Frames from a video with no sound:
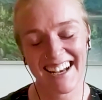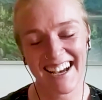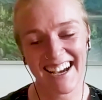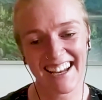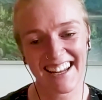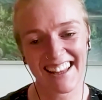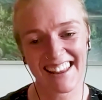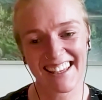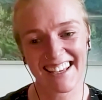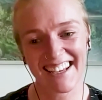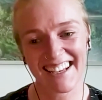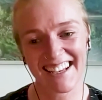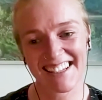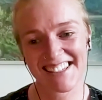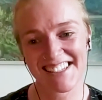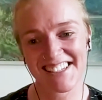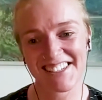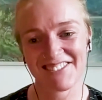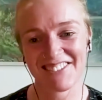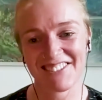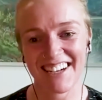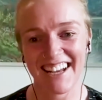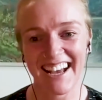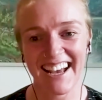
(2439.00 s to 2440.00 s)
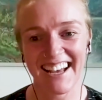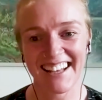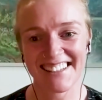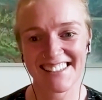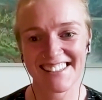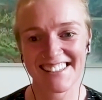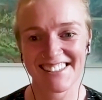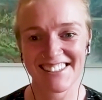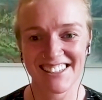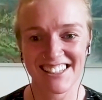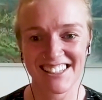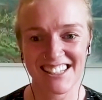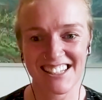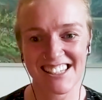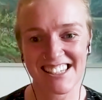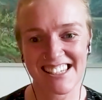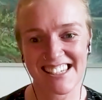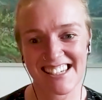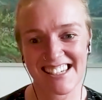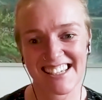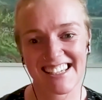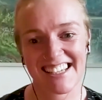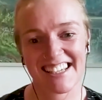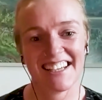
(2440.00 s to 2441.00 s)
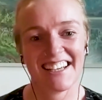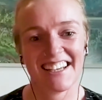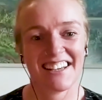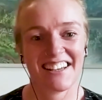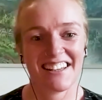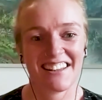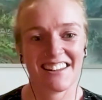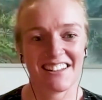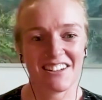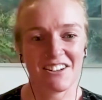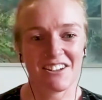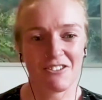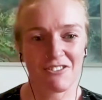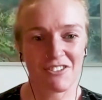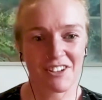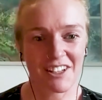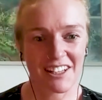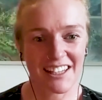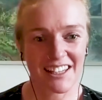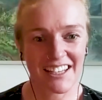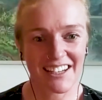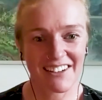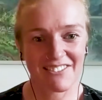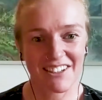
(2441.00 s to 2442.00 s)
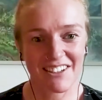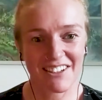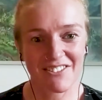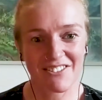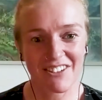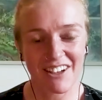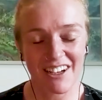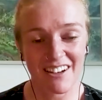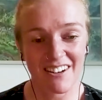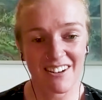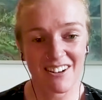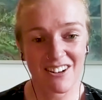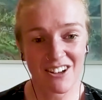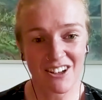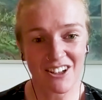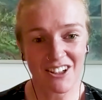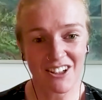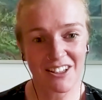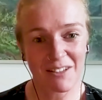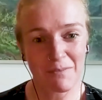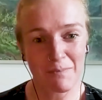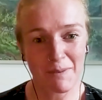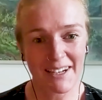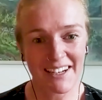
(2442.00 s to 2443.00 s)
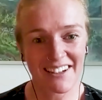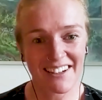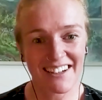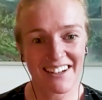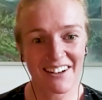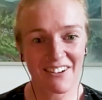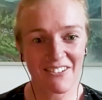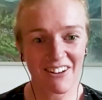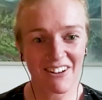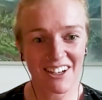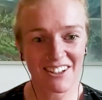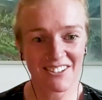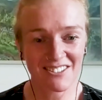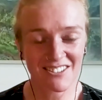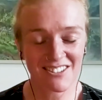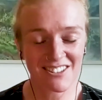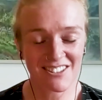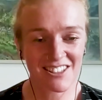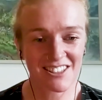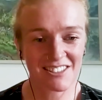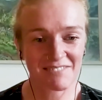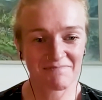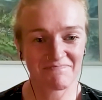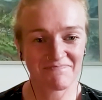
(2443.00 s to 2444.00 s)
Anything else you want to add to this that you feel like we've not been around?